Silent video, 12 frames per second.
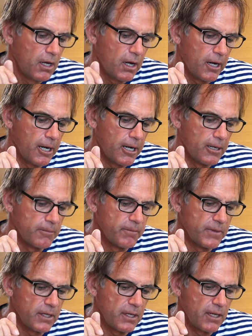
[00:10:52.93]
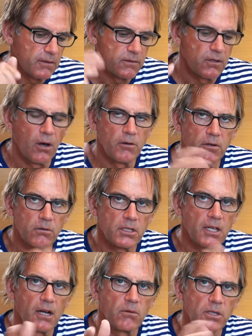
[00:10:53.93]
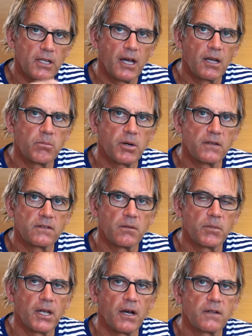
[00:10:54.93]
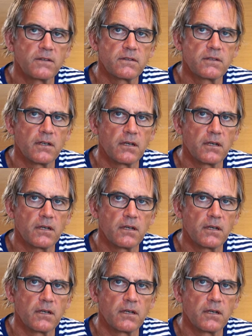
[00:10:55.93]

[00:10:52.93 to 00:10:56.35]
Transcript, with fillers: Um, and so you're kind of relying upon somebody else.